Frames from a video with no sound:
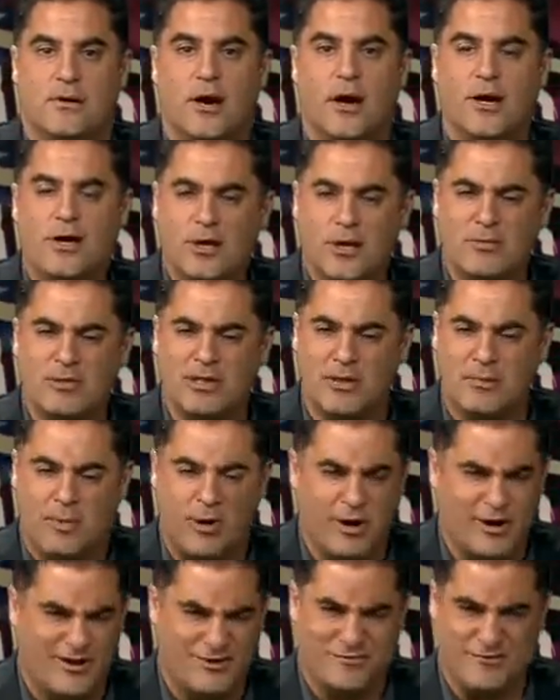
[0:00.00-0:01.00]
Are you going to be in the
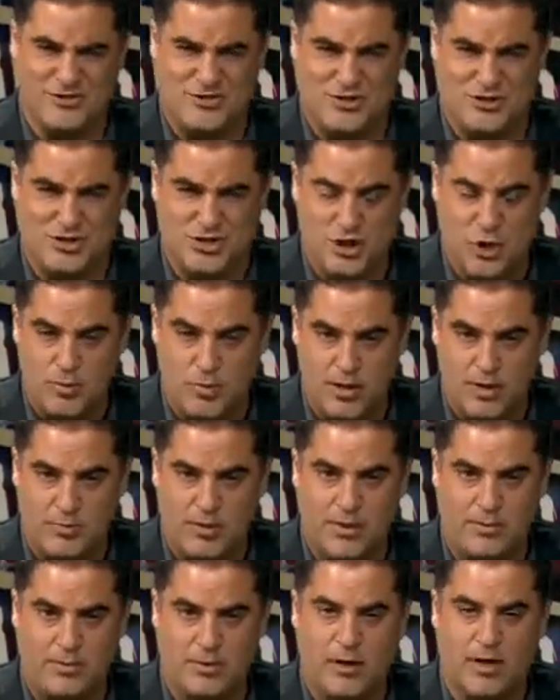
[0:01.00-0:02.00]
party of stupid
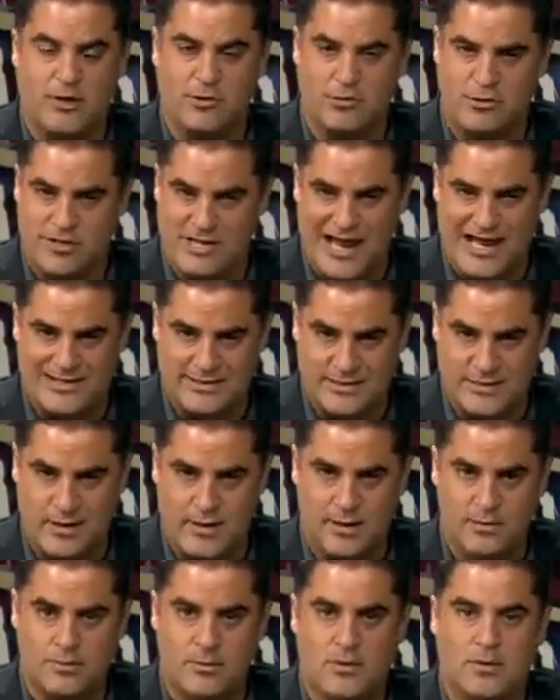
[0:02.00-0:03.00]
people? Are you that
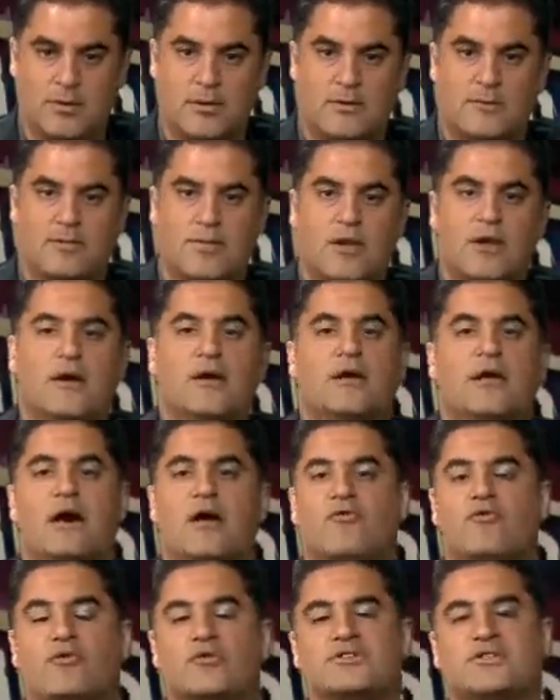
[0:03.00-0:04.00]
dumb? Now,
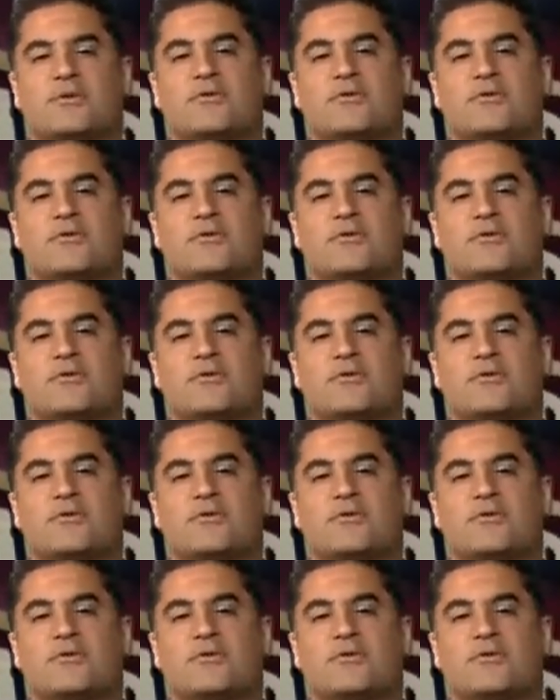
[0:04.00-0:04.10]
of course,